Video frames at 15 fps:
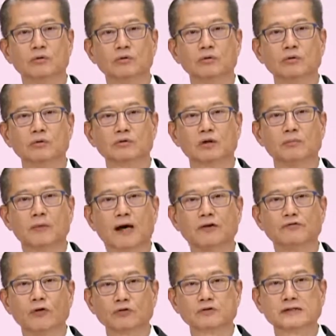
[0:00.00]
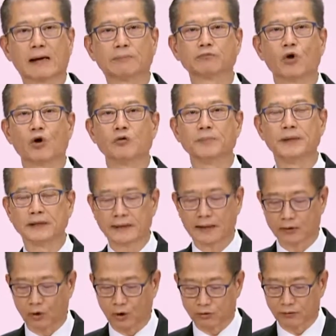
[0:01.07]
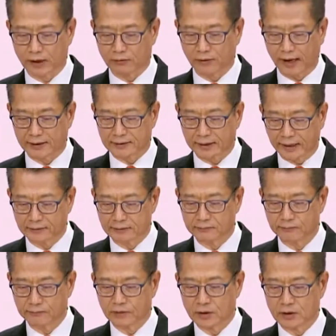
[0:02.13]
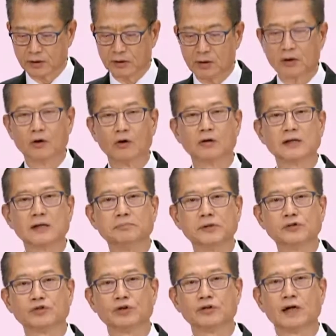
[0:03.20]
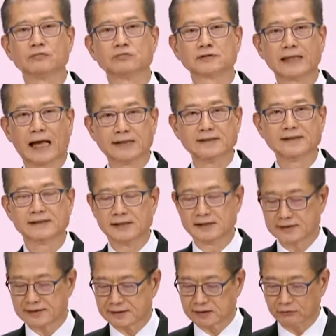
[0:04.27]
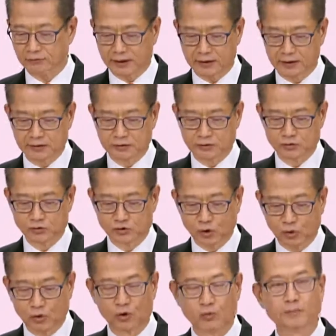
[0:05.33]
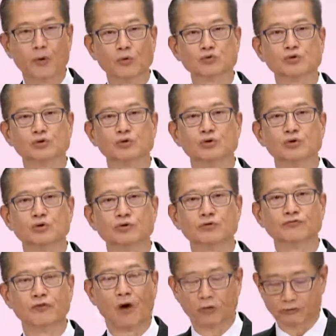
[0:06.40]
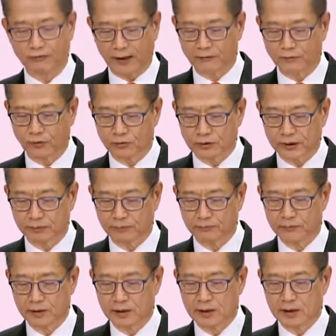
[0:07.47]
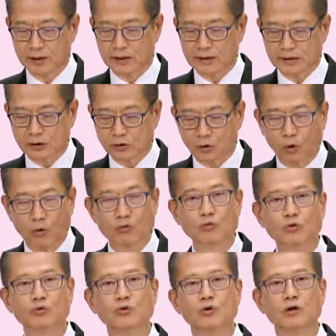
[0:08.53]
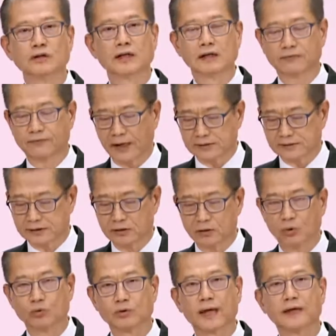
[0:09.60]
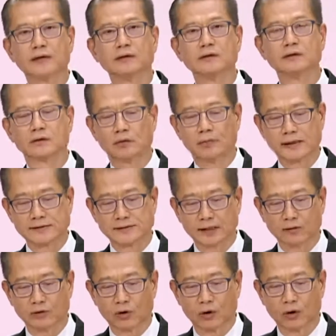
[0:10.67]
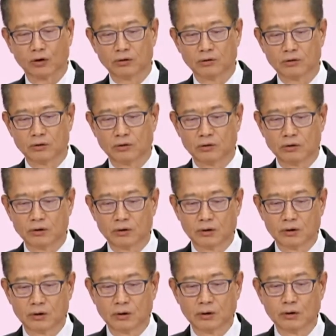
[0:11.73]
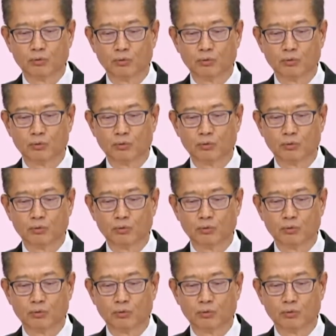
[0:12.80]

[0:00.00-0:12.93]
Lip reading: Meanwhile, in the face of the profound changes worldwide unseen in a century, and the complex external environment, we must plan ahead and get well prepared to guard against risks so as to consolidate our development path and achievements.